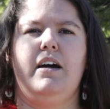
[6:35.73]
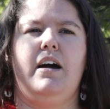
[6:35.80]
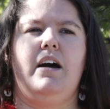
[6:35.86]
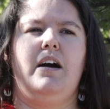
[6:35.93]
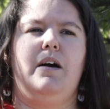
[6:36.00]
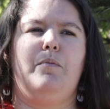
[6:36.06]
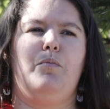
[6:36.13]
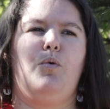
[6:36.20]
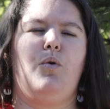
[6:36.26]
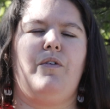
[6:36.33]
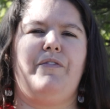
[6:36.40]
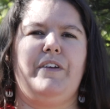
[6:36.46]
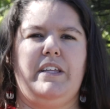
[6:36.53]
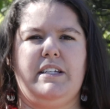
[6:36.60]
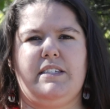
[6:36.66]
or
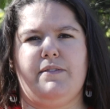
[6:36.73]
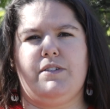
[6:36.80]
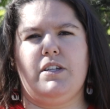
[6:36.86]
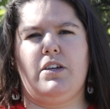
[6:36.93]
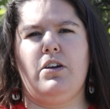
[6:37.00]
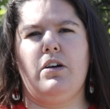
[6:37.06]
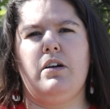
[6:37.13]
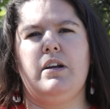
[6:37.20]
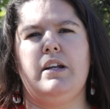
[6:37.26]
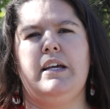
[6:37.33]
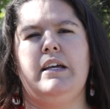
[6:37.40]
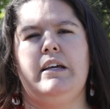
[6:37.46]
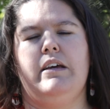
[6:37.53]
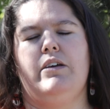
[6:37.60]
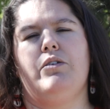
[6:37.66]
feelings of
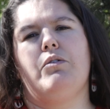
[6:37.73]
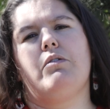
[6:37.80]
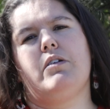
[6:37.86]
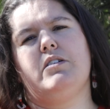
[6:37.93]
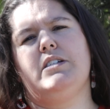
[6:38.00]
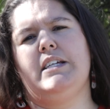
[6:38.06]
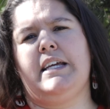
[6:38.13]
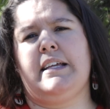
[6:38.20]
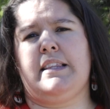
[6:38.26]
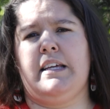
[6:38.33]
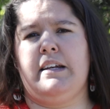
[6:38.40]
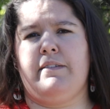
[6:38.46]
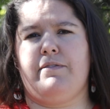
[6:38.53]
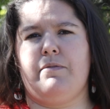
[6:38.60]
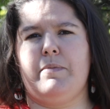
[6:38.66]
security in order to get
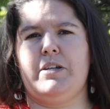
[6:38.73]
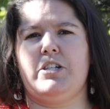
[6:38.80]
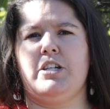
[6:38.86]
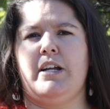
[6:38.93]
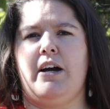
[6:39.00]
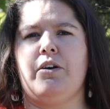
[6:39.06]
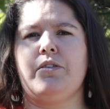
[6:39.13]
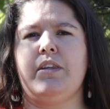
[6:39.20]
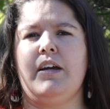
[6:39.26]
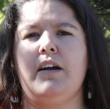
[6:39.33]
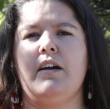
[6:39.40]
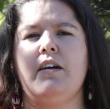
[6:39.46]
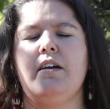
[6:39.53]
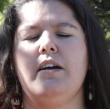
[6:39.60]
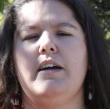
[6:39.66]
that information out
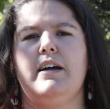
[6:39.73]
there.